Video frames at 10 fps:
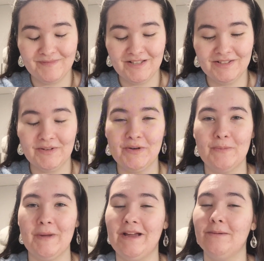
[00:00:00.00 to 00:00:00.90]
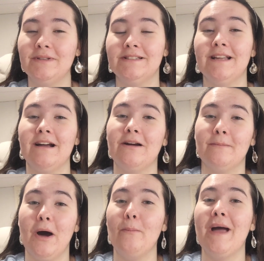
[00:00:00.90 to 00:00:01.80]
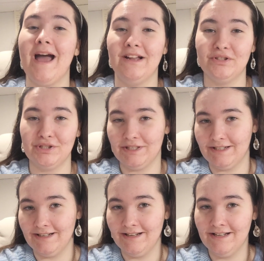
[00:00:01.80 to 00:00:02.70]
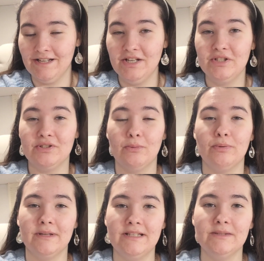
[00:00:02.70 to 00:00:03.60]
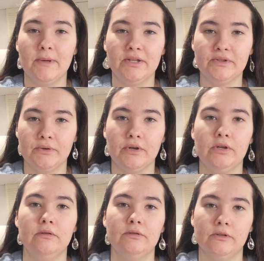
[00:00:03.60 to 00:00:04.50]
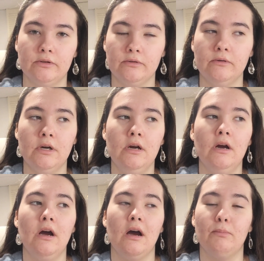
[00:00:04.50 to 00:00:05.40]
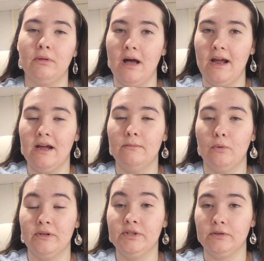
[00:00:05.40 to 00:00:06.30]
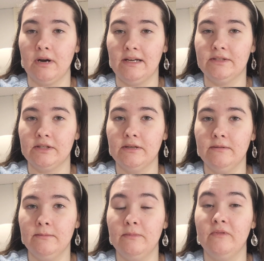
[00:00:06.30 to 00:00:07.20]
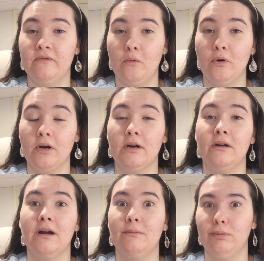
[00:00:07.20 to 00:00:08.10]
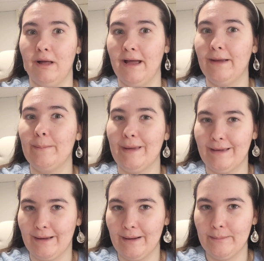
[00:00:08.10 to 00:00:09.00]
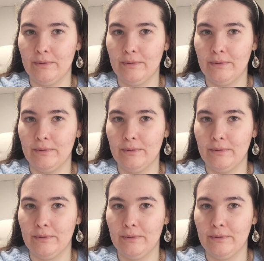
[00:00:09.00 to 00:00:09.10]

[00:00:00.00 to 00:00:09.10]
so your makeup does not come out patchy. So please make sure you do apply a moisturizer before applying makeup.